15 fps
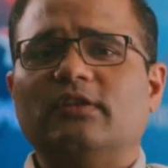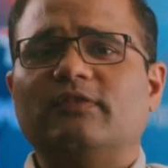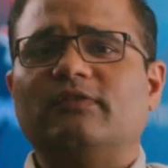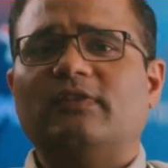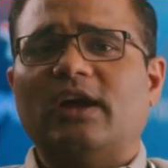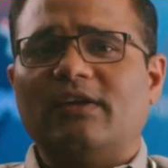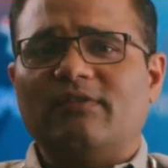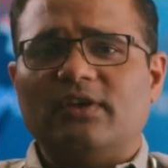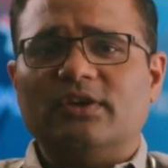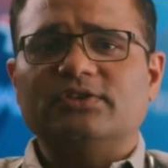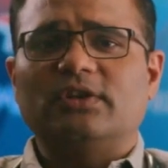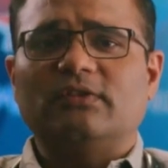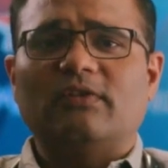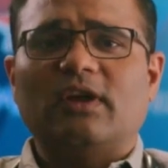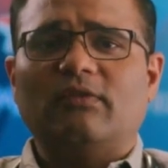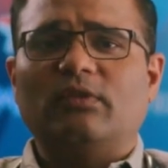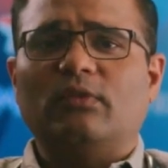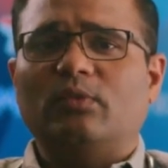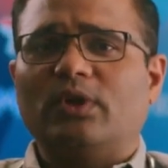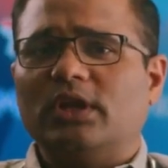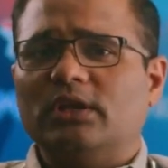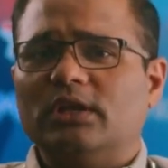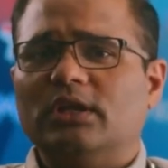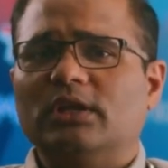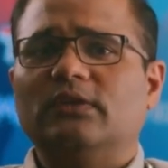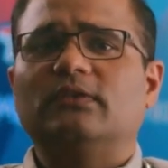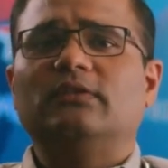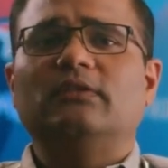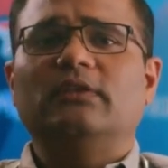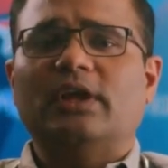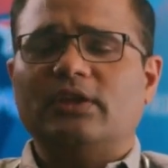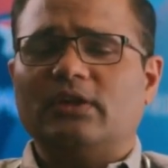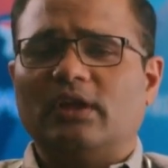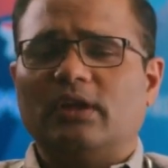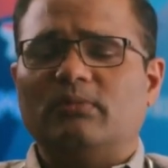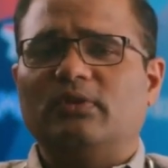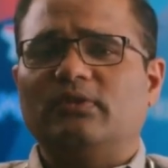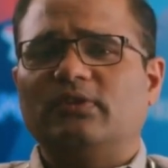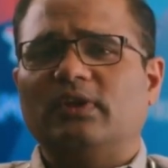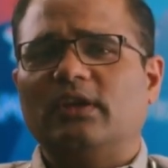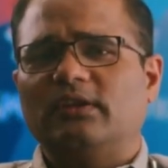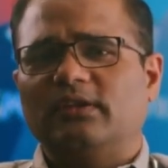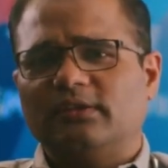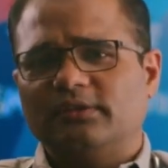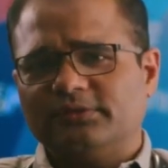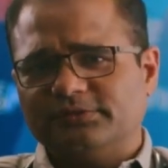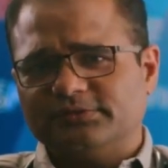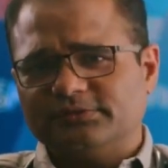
the 5-year survival rate is 99%.